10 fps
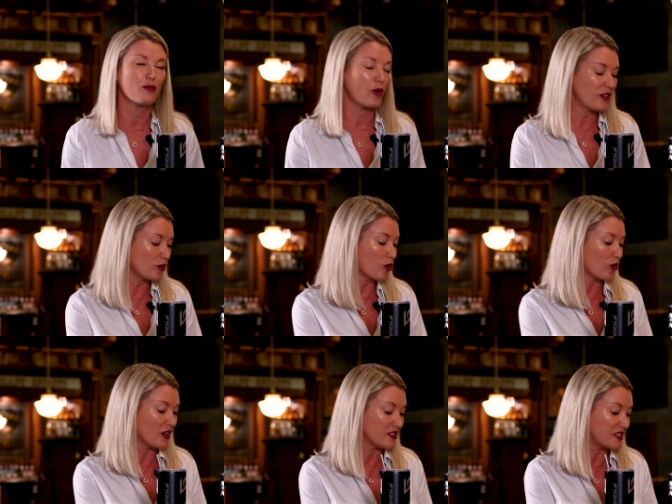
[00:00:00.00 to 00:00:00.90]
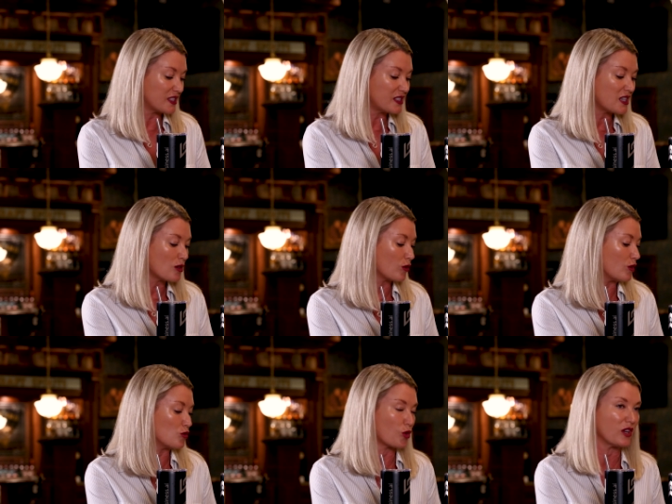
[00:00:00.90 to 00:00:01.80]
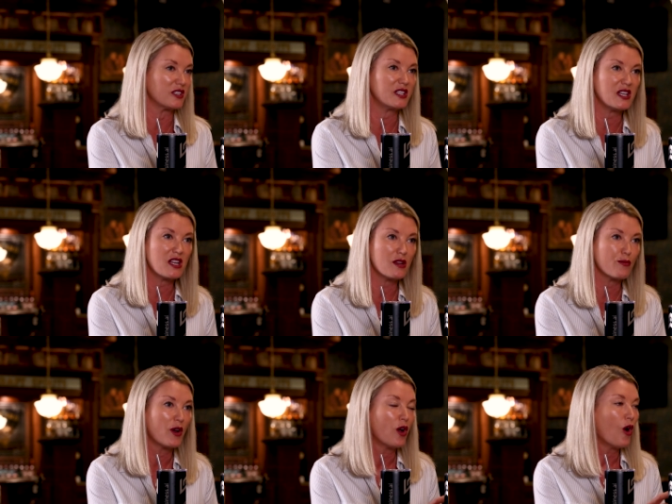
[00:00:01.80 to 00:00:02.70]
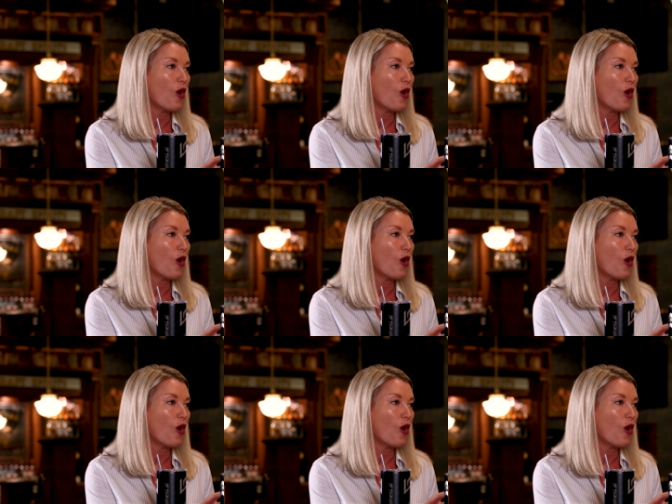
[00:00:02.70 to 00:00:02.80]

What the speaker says: Whether you're an assistant or you join a team